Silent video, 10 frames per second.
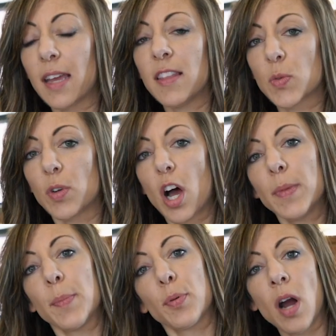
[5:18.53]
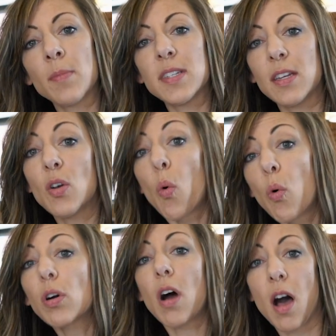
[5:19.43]
Again, this would all be prompted
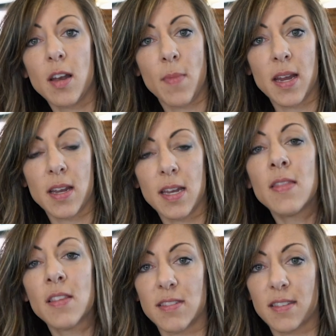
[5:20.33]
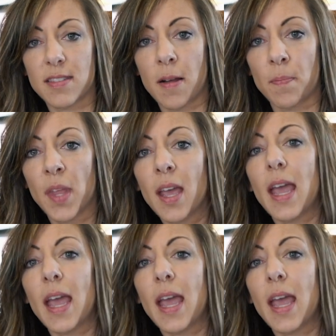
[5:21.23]
or automated in the system,